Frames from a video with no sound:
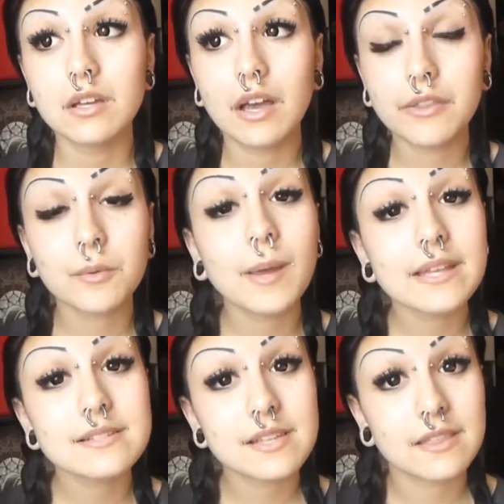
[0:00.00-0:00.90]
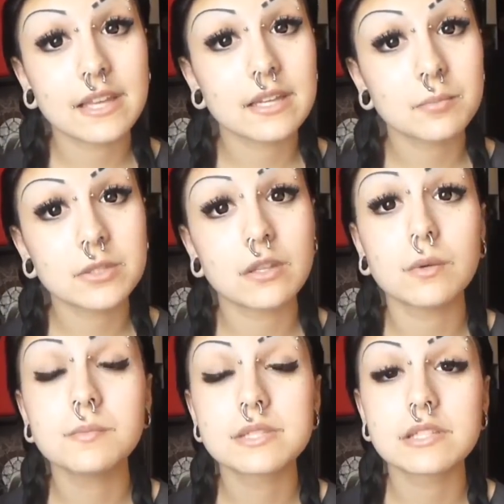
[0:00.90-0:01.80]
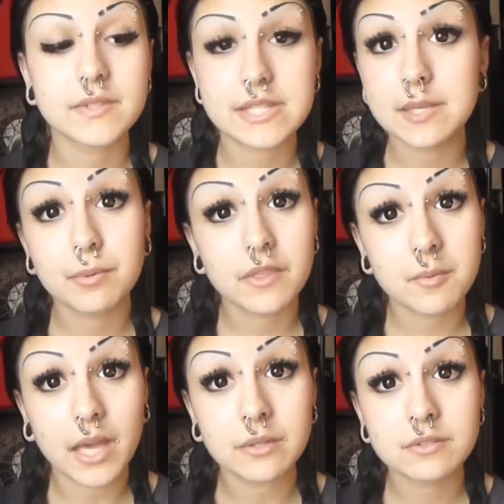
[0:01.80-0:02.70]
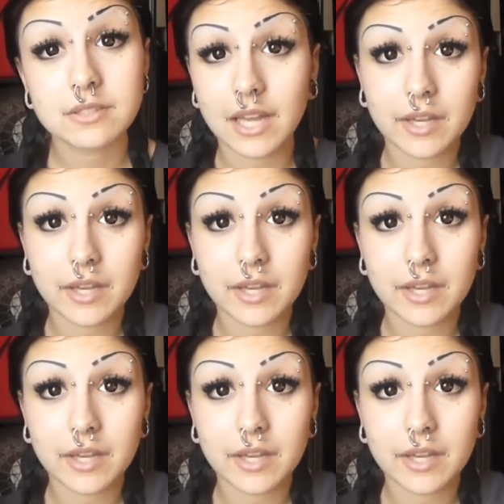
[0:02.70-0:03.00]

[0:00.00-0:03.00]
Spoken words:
other ways to thicken up your lobes, sleep with them out.